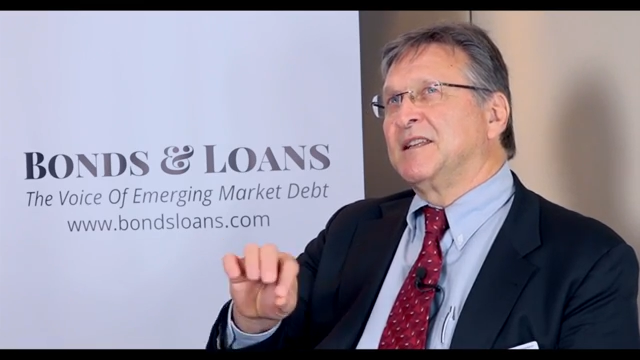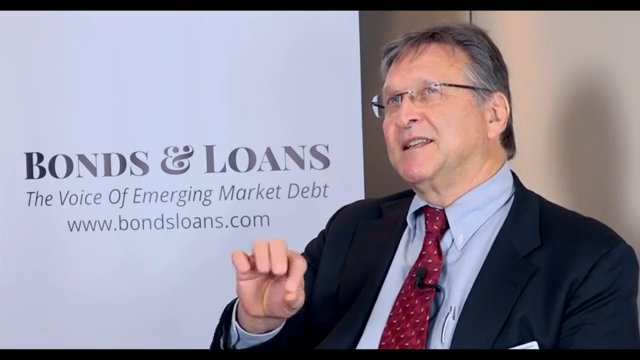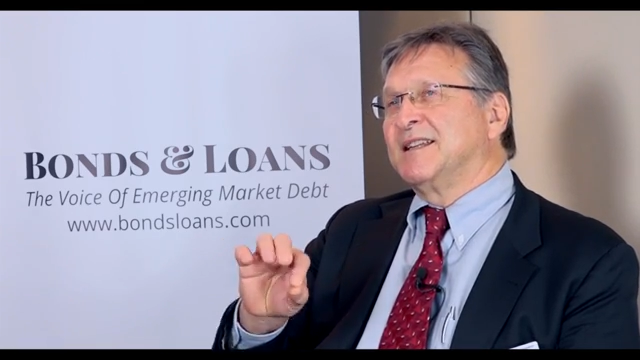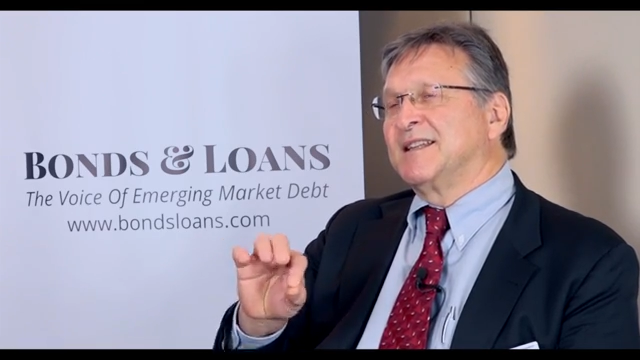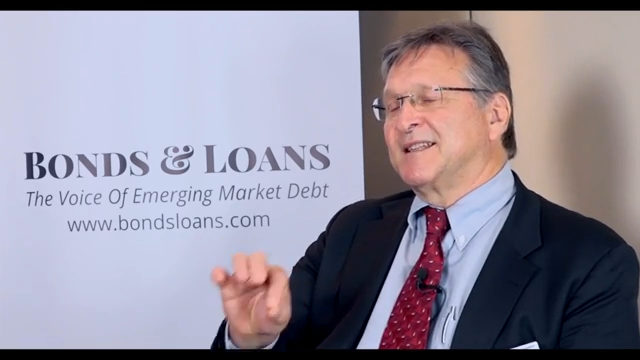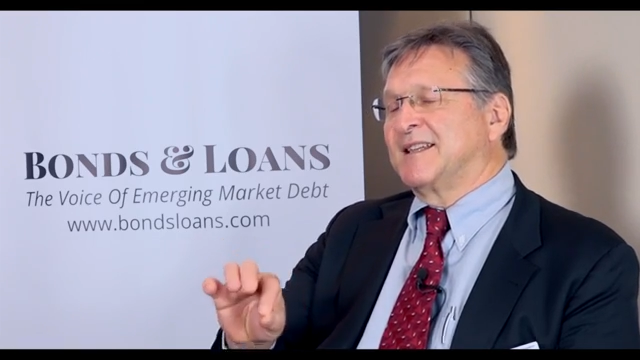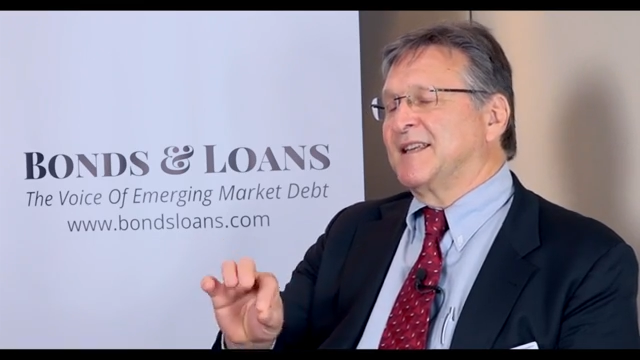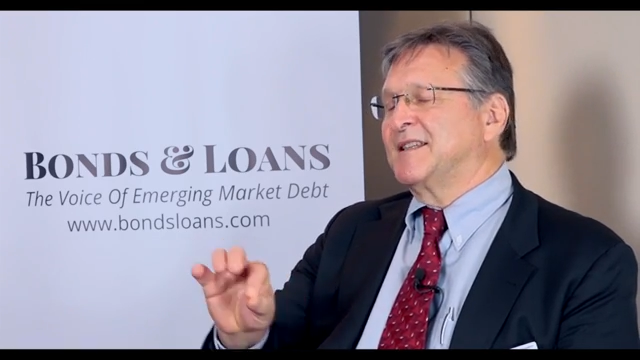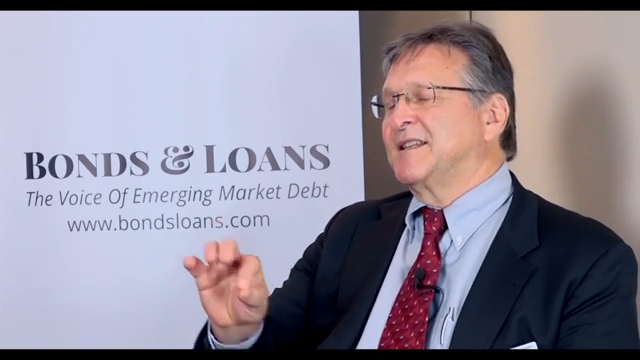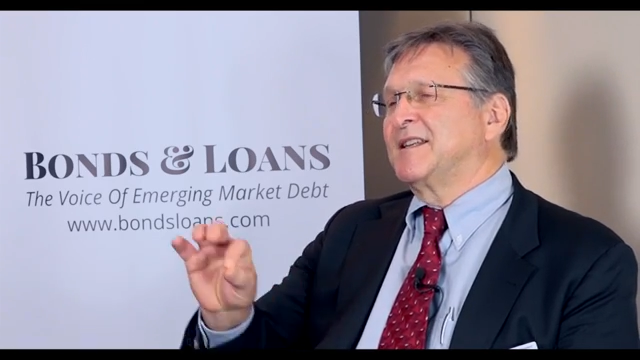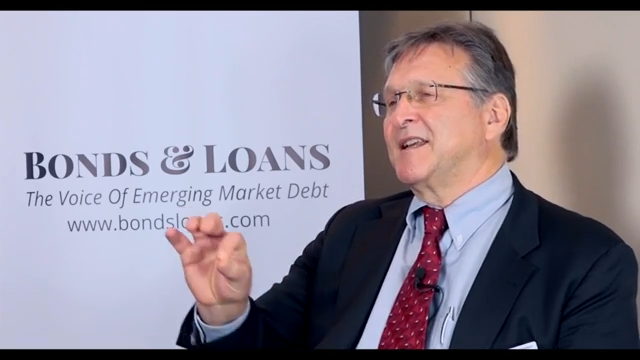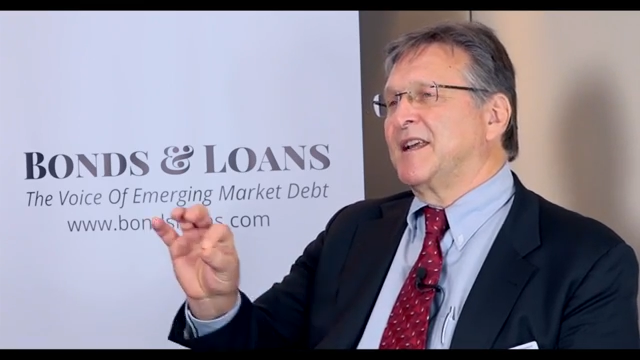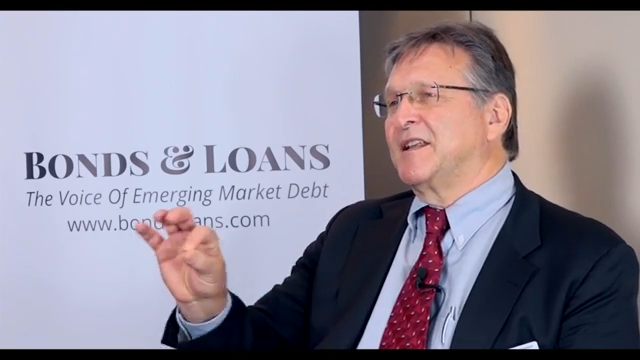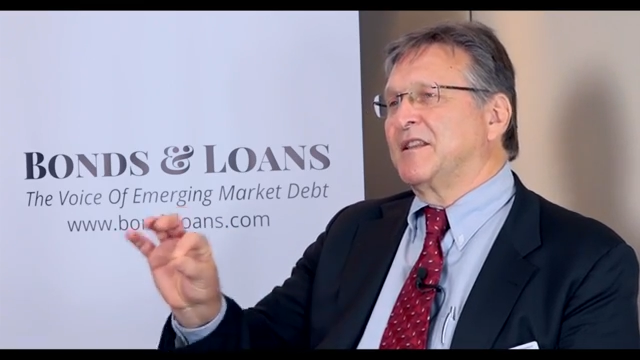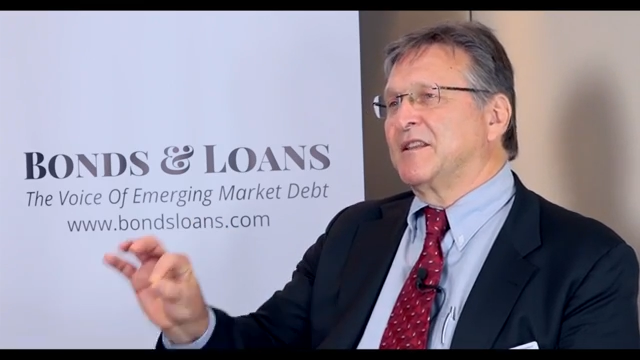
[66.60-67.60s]

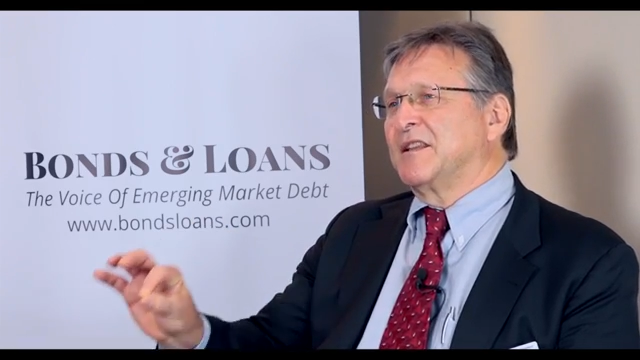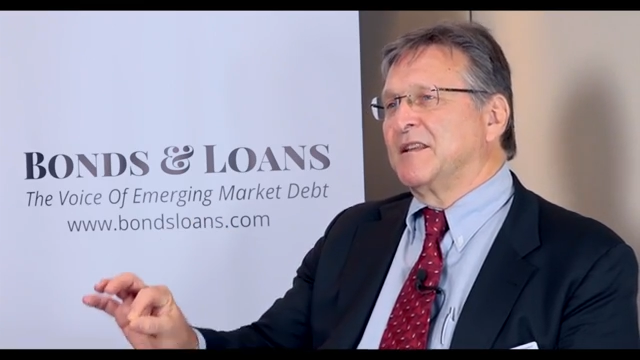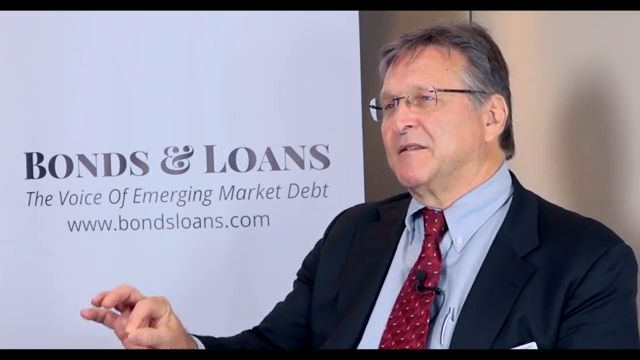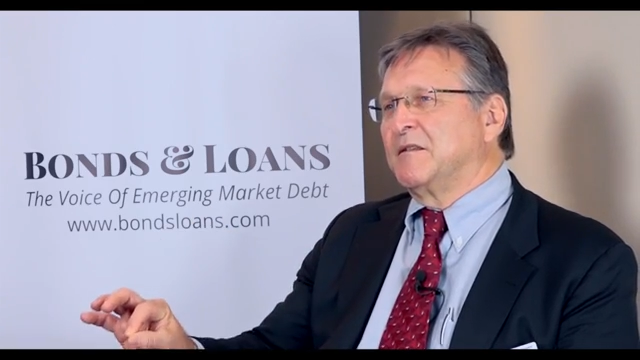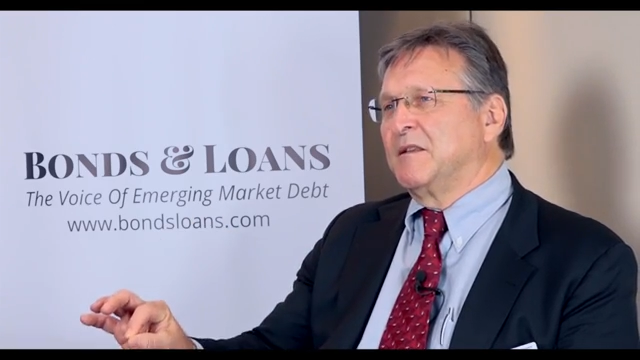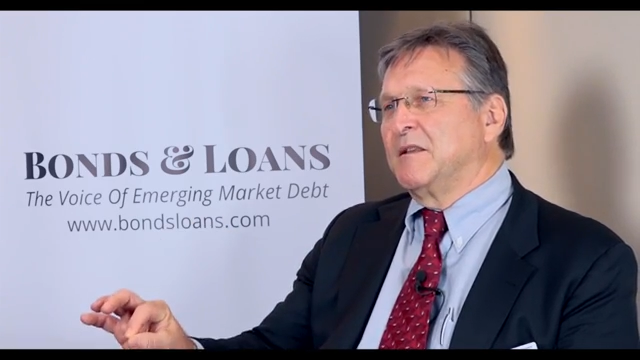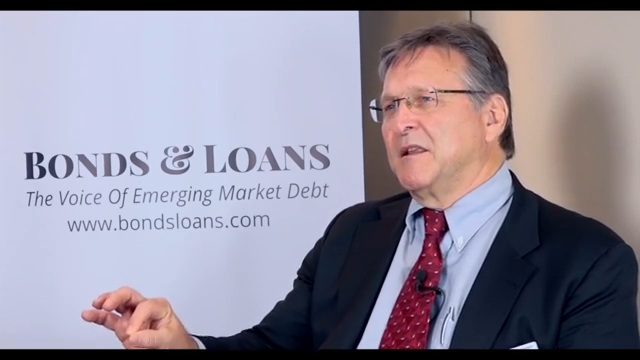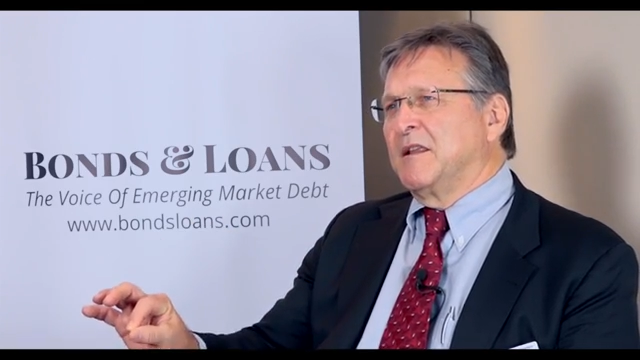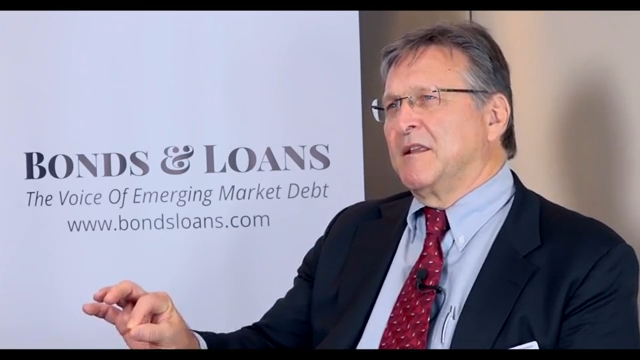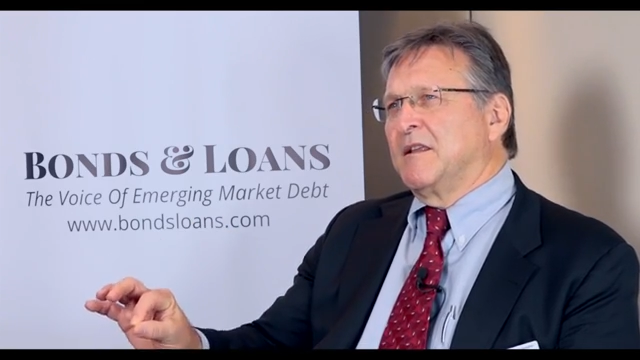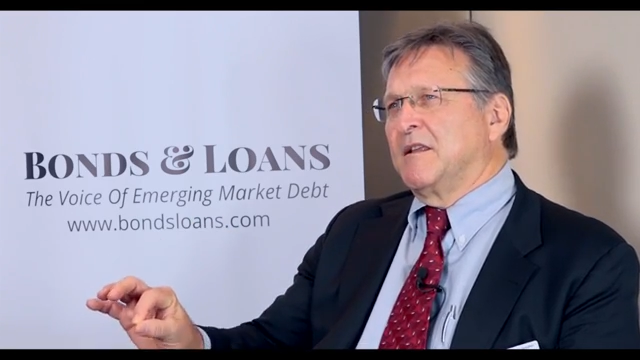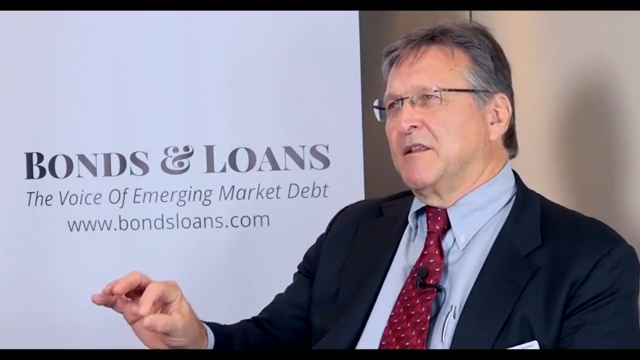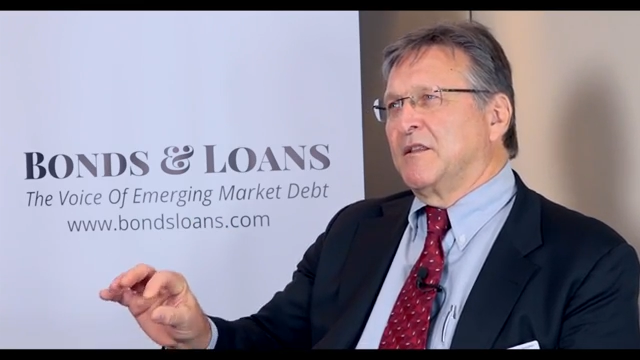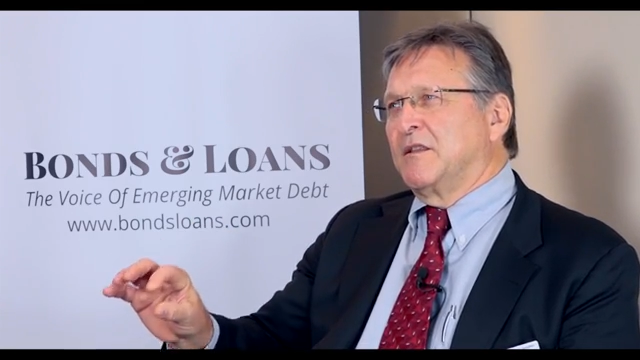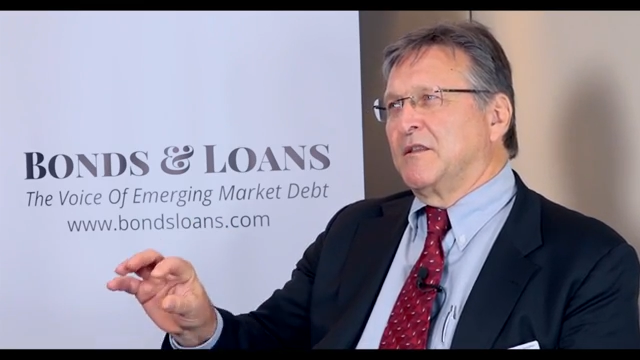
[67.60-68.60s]
necessitate
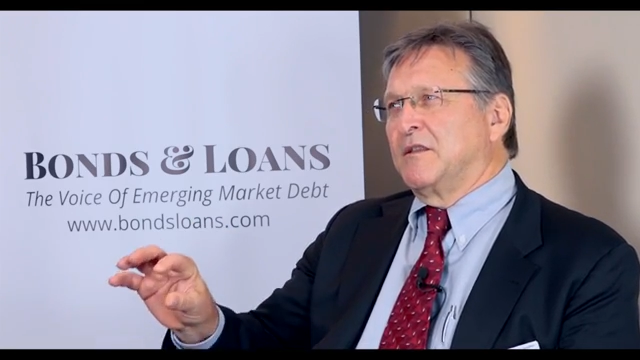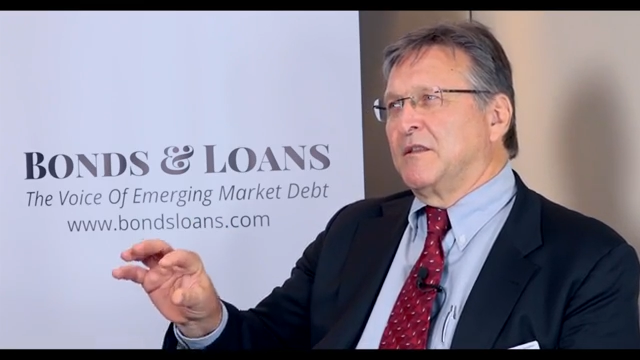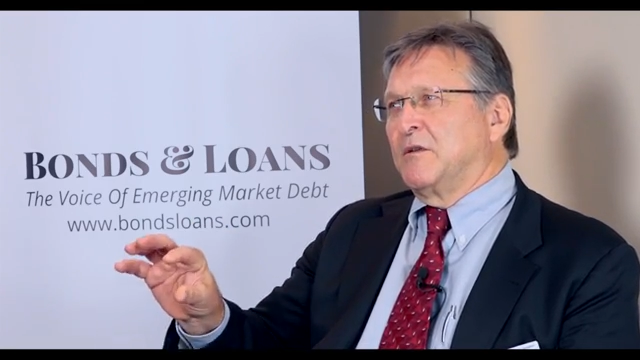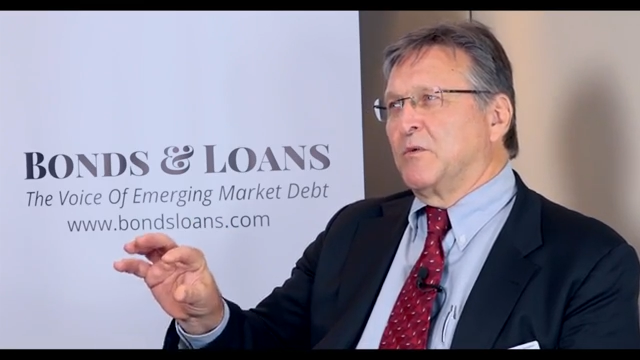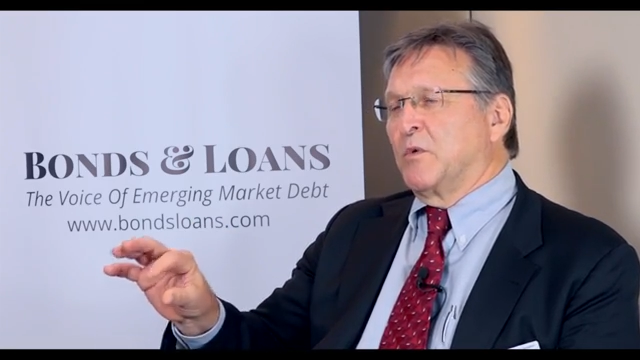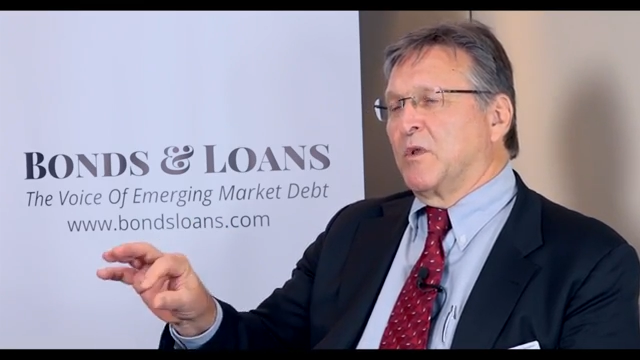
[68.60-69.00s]
the